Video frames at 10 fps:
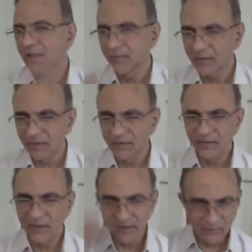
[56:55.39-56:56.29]
I mean,
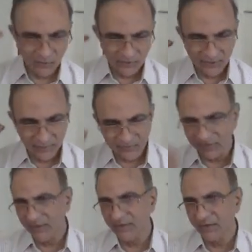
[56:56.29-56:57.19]
I have to keep
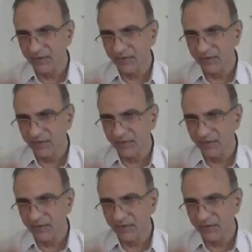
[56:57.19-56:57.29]
saying this.